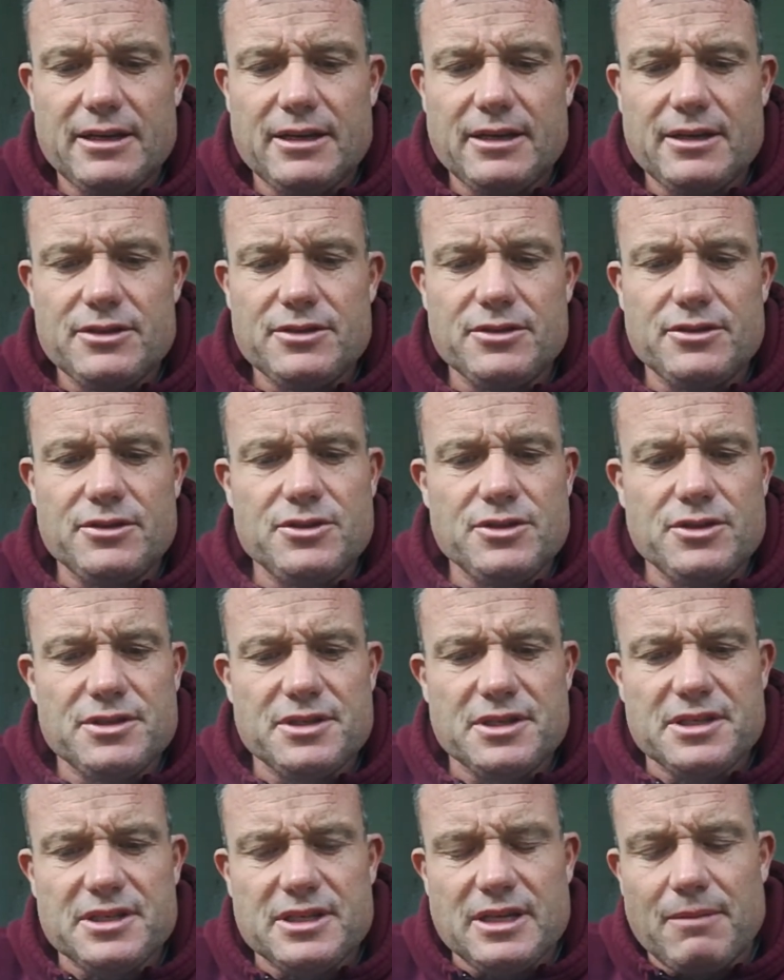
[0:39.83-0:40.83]
To the Jews
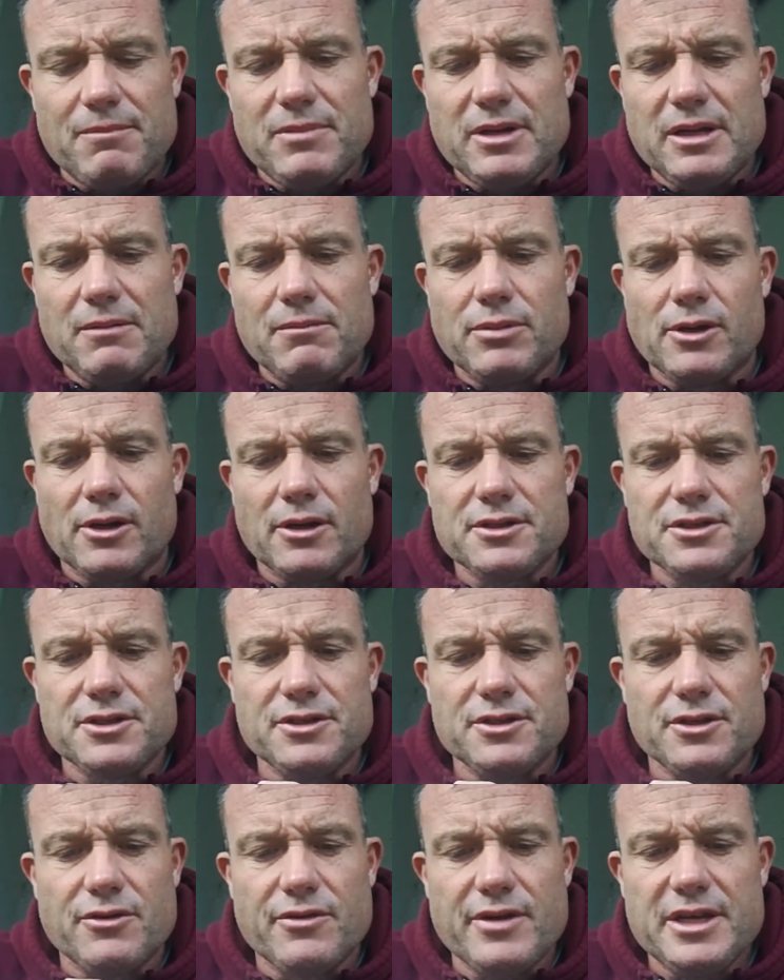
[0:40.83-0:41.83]
a stumbling block, to
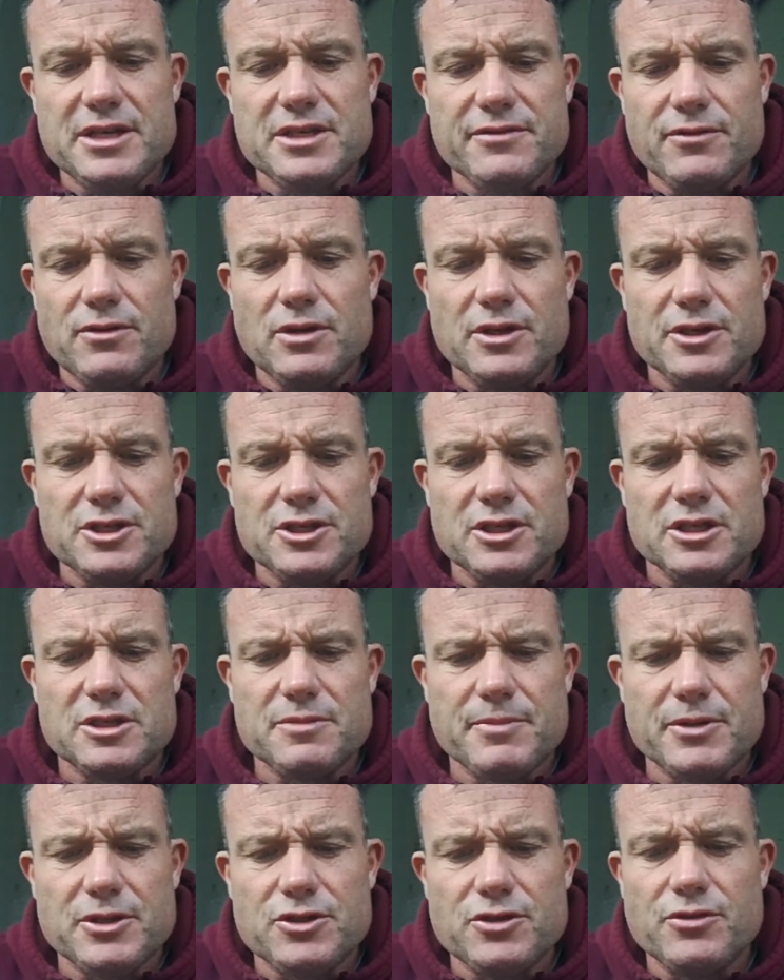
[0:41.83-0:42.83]
the Greeks foolishness,
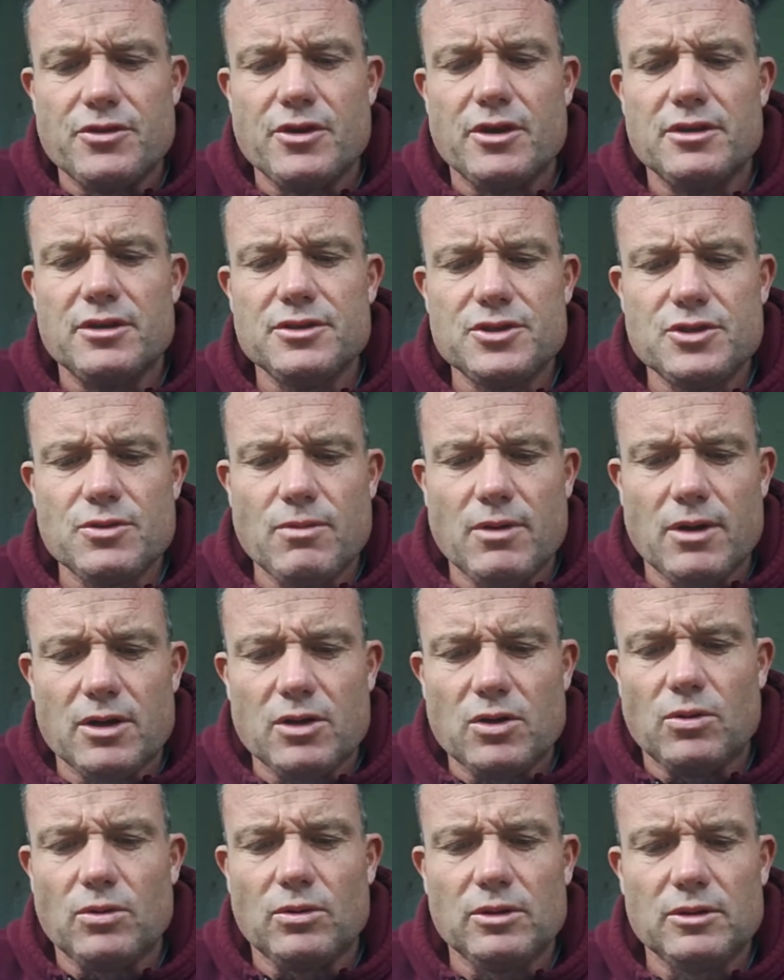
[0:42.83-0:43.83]
but to those who are
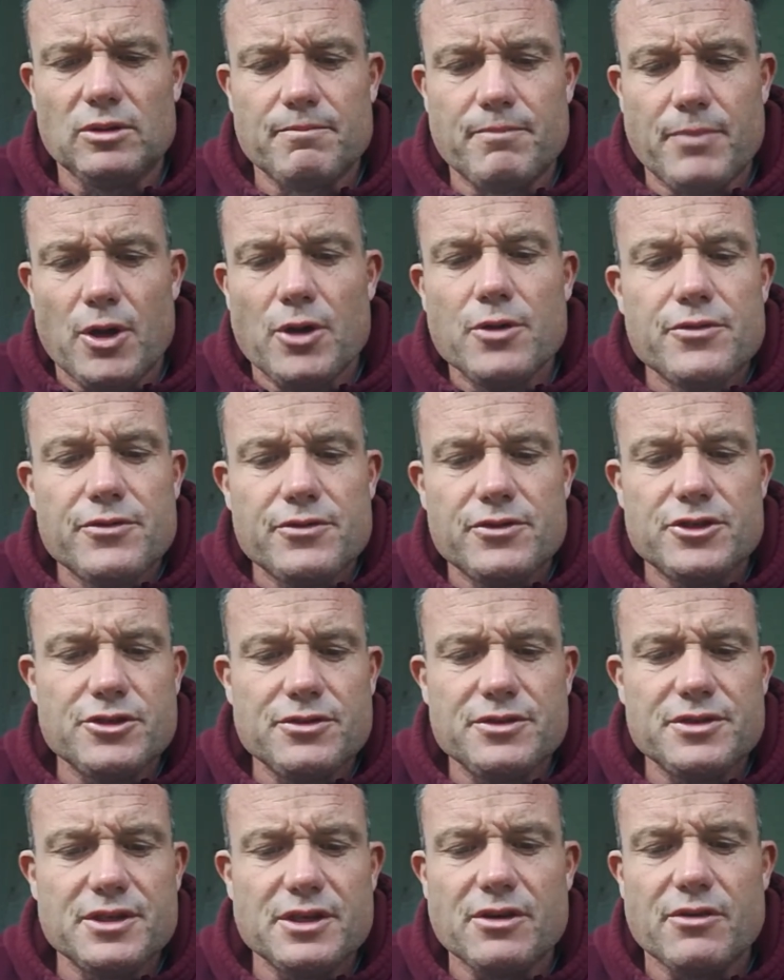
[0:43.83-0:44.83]
called, both
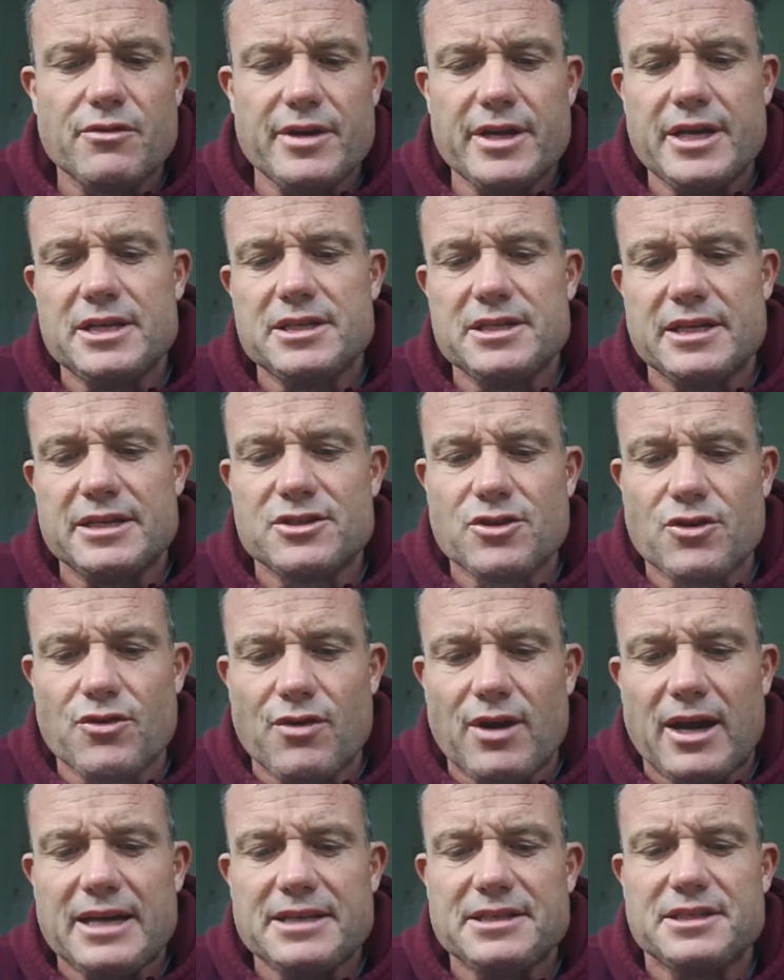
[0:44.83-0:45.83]
Jews and Greeks, it's
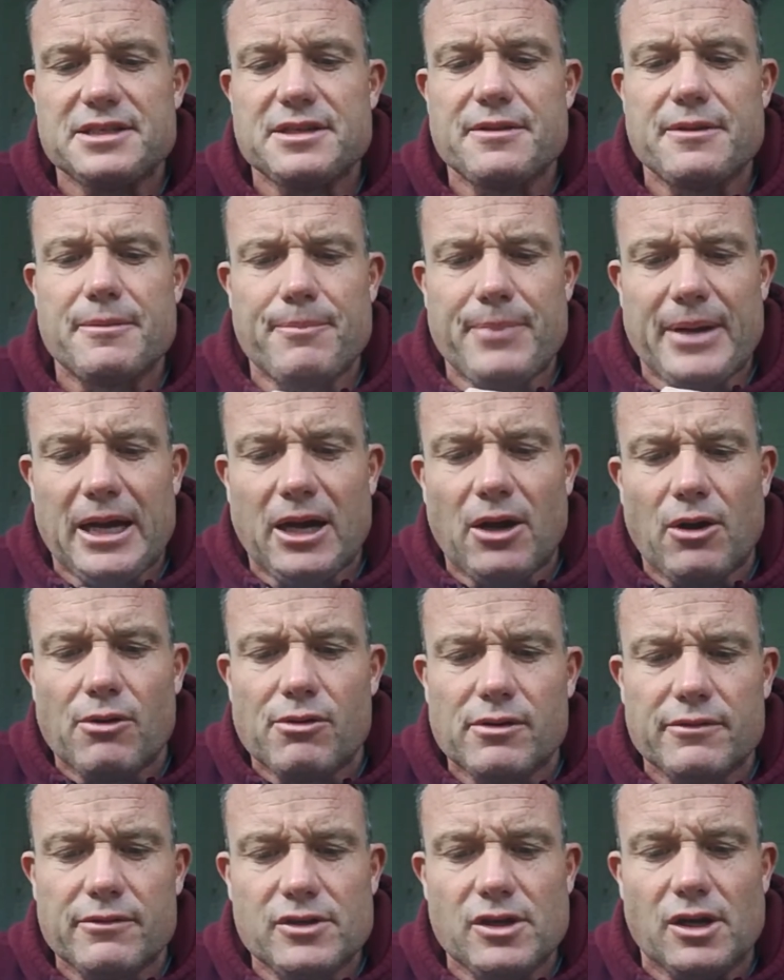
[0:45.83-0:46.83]
Christ, the power
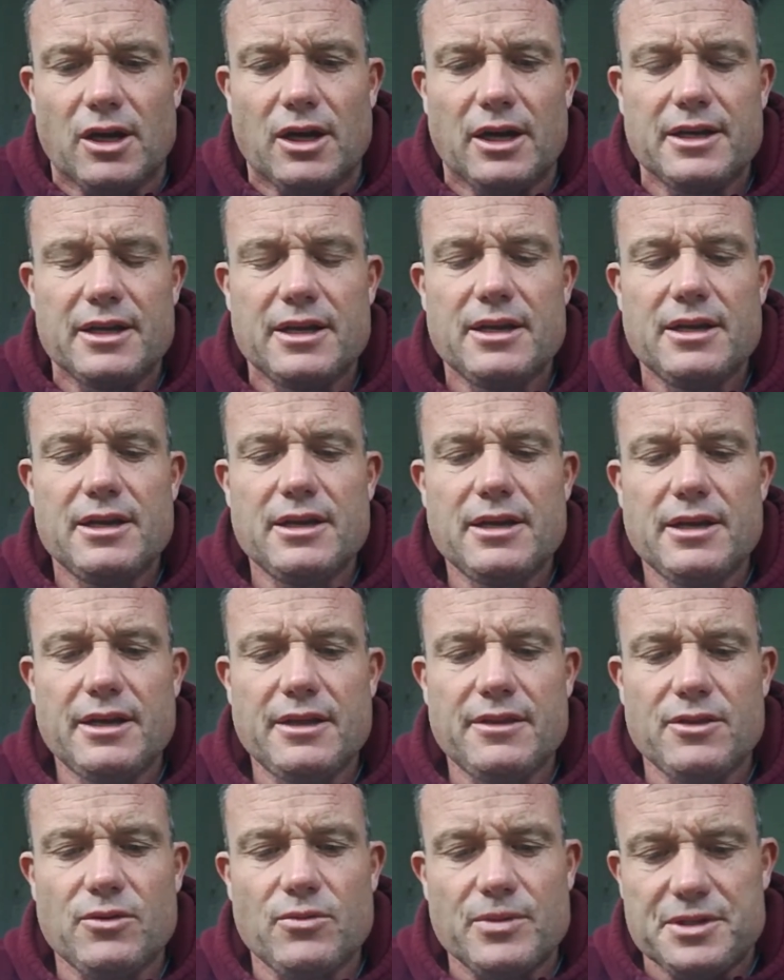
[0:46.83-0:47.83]
of God and
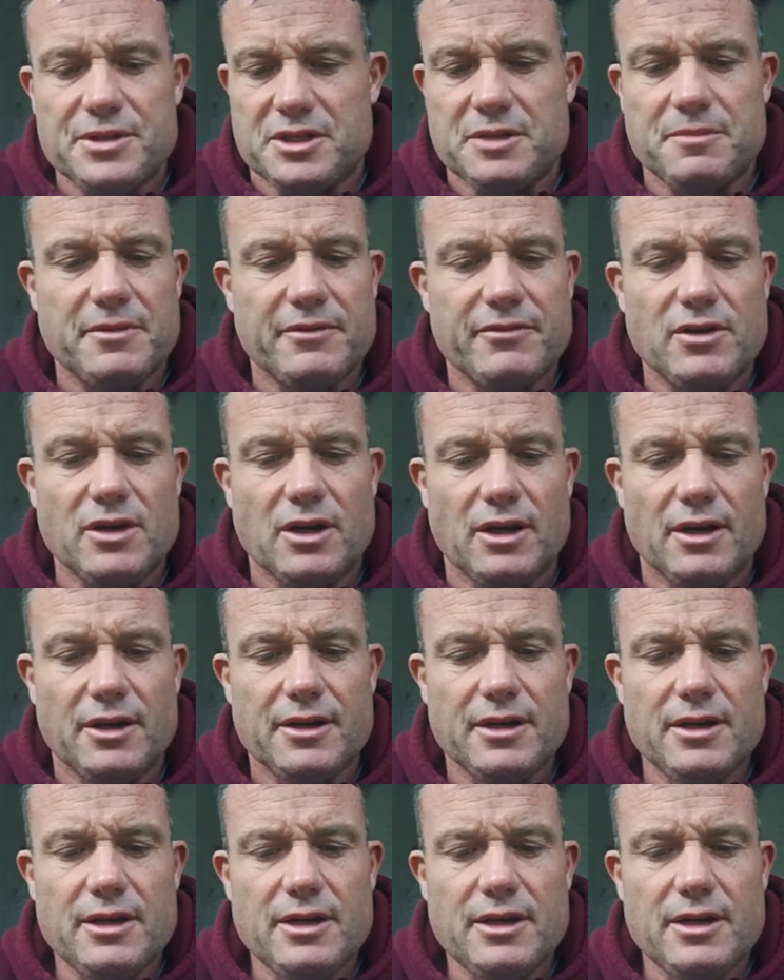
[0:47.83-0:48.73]
the wisdom of God.